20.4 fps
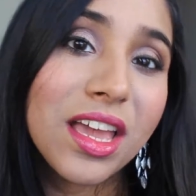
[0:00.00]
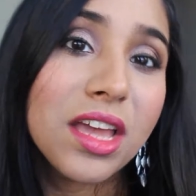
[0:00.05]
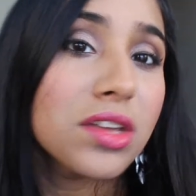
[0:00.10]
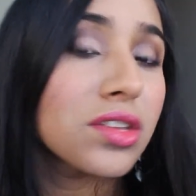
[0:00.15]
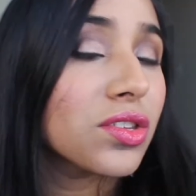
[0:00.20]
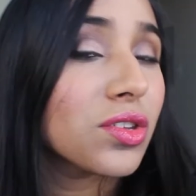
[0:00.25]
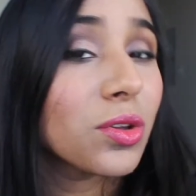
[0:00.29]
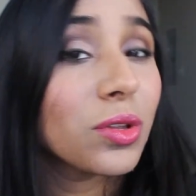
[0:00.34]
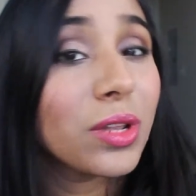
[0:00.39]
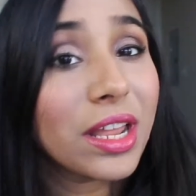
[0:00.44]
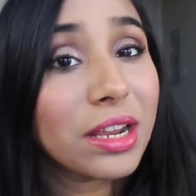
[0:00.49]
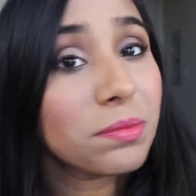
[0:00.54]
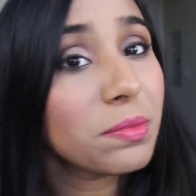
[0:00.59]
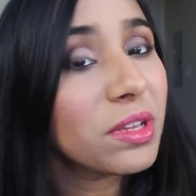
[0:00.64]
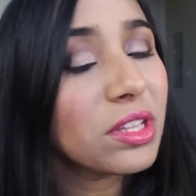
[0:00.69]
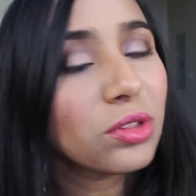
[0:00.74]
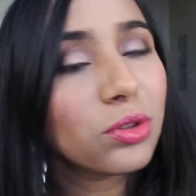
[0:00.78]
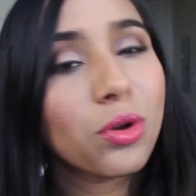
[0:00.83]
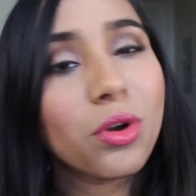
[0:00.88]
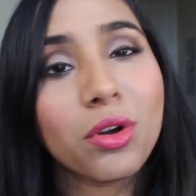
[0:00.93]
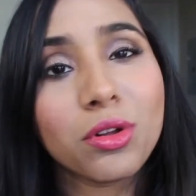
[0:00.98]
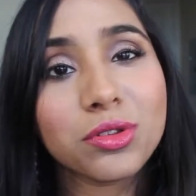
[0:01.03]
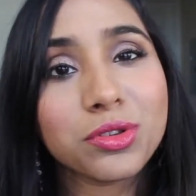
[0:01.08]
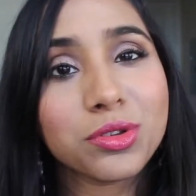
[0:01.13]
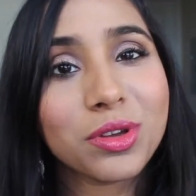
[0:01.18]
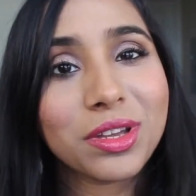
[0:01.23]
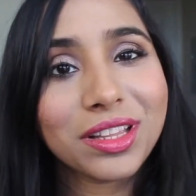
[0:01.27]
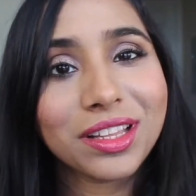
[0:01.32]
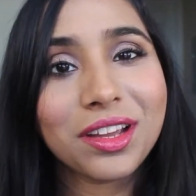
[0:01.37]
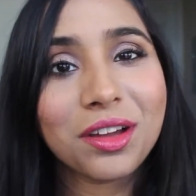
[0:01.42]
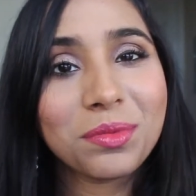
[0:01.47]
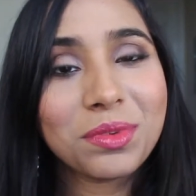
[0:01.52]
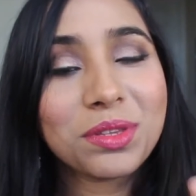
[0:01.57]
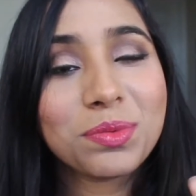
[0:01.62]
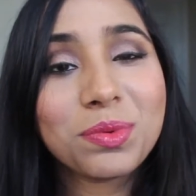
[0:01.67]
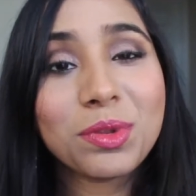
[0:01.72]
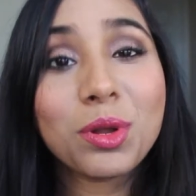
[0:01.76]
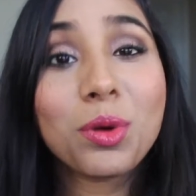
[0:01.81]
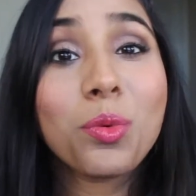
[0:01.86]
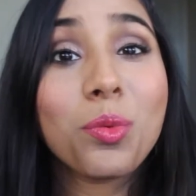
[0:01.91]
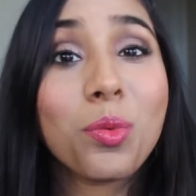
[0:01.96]
So let me know also in the comments
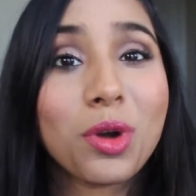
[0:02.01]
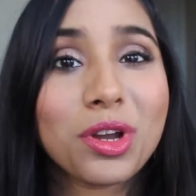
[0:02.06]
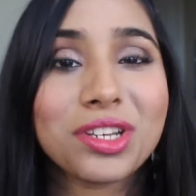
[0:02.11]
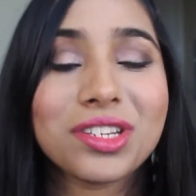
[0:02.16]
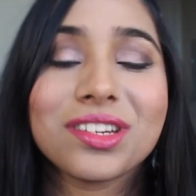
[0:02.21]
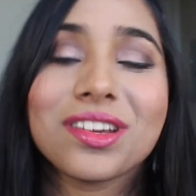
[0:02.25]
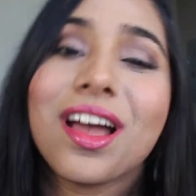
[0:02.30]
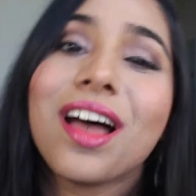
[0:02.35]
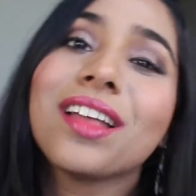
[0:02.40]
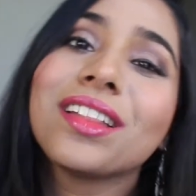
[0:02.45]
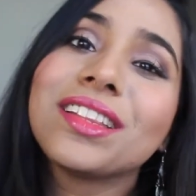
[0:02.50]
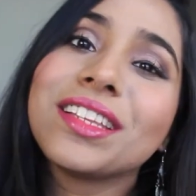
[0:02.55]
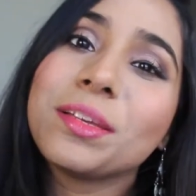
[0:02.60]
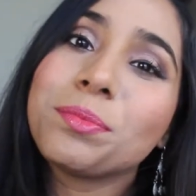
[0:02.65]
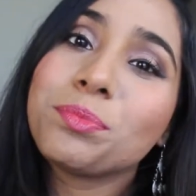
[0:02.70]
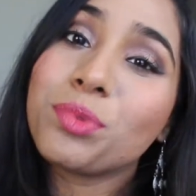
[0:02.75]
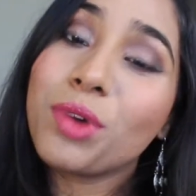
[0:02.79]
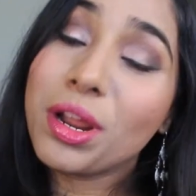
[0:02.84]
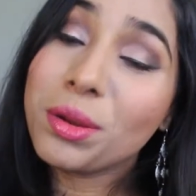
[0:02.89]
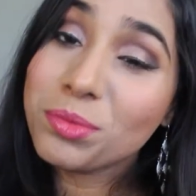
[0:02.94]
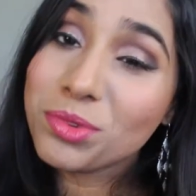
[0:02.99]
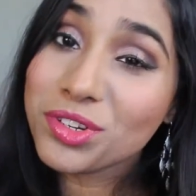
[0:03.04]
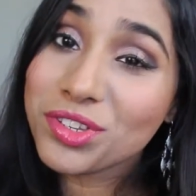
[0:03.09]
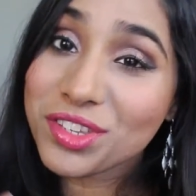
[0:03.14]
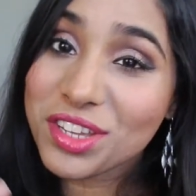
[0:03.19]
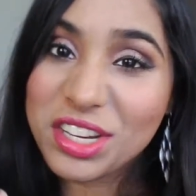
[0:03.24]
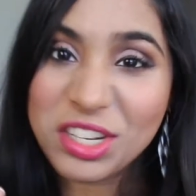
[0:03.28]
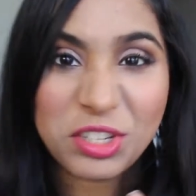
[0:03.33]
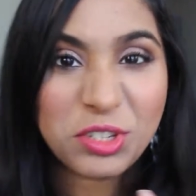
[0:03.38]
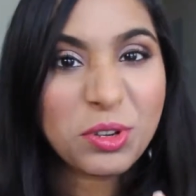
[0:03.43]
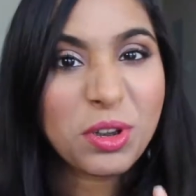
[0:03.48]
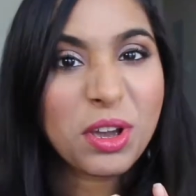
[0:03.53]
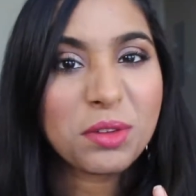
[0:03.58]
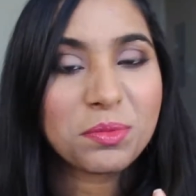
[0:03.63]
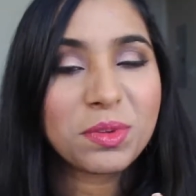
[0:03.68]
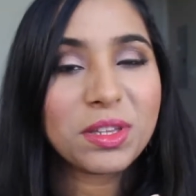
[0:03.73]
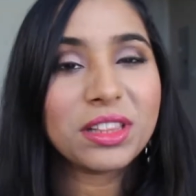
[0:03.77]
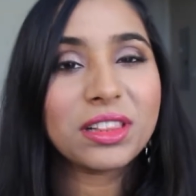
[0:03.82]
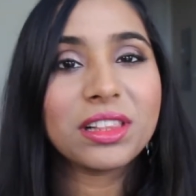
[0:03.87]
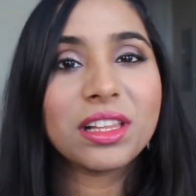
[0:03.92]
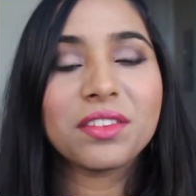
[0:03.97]
below what are the primers that you have
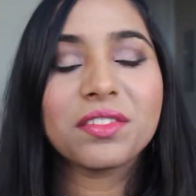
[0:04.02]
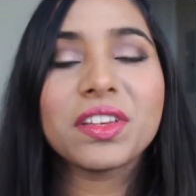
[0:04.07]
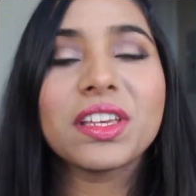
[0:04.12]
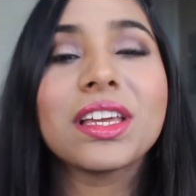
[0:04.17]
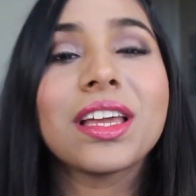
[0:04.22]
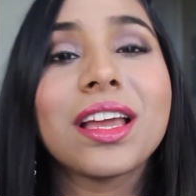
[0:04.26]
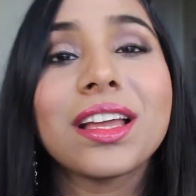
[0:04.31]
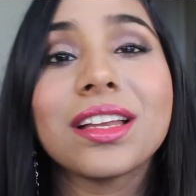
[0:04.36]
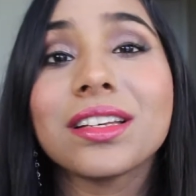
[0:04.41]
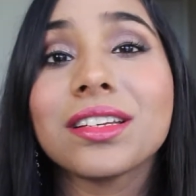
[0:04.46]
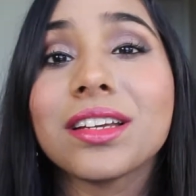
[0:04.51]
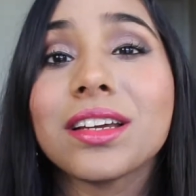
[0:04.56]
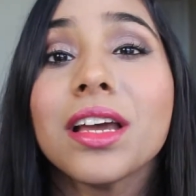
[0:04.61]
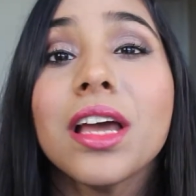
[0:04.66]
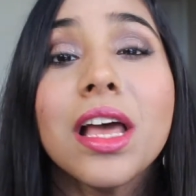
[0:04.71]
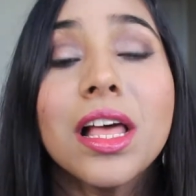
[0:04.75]
been loving, and